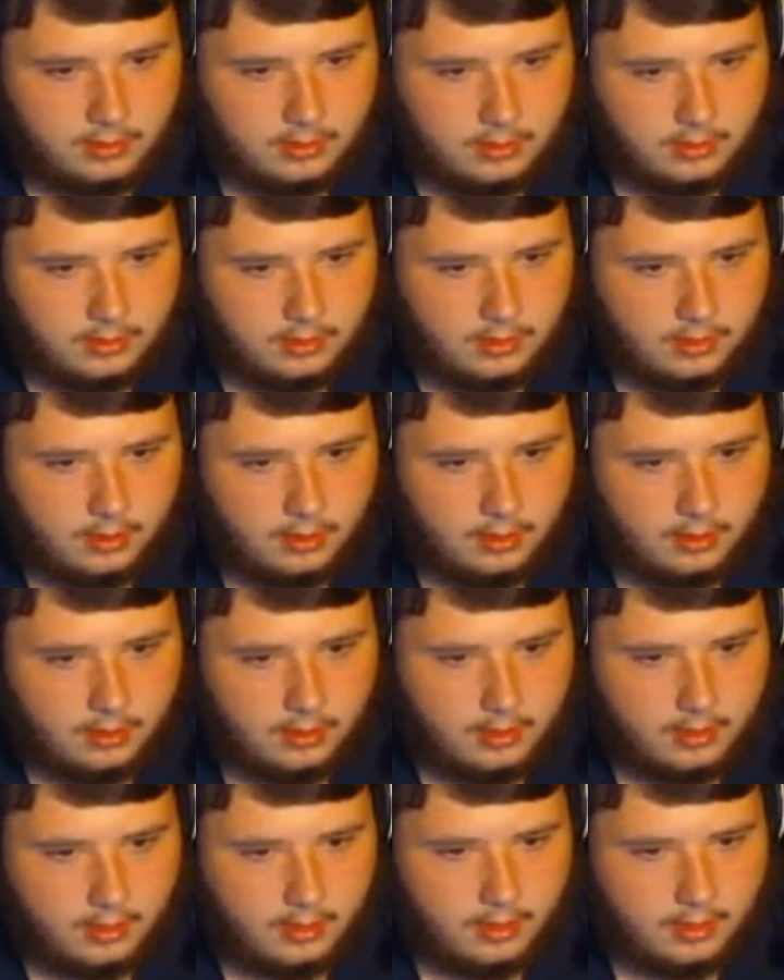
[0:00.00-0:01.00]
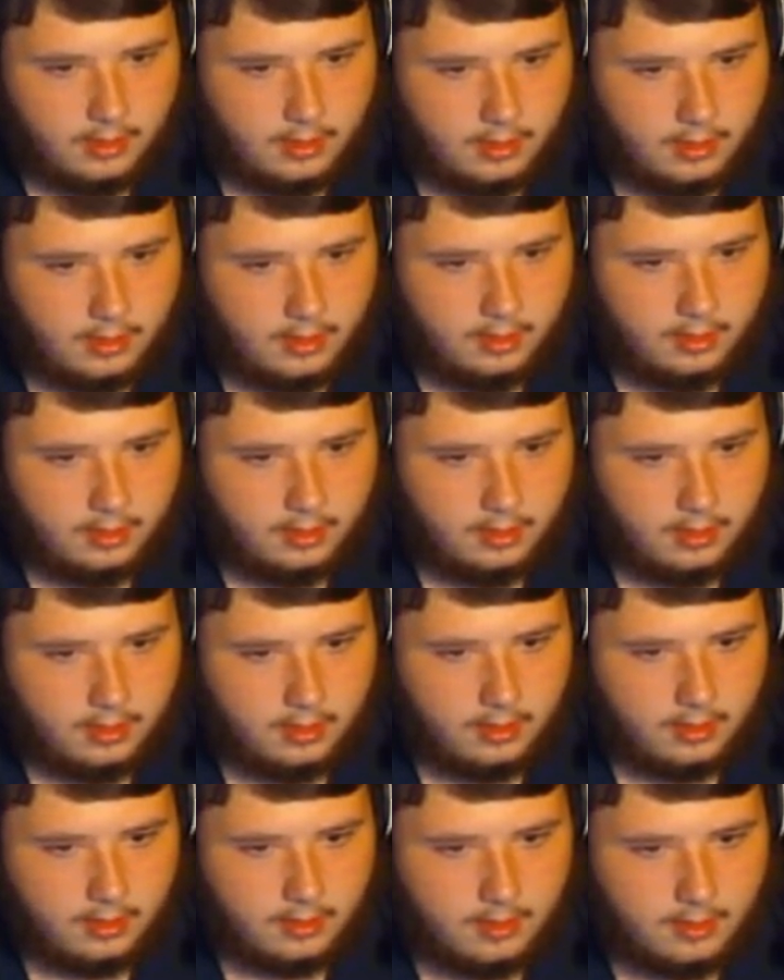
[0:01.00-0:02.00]

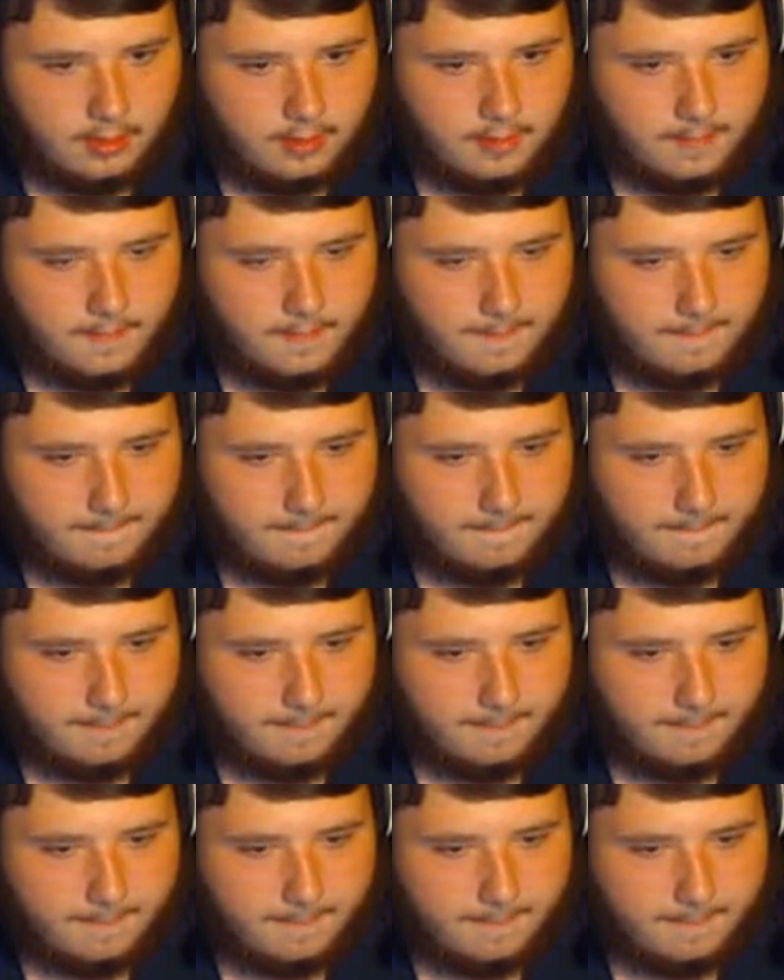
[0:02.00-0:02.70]
Nothing is said.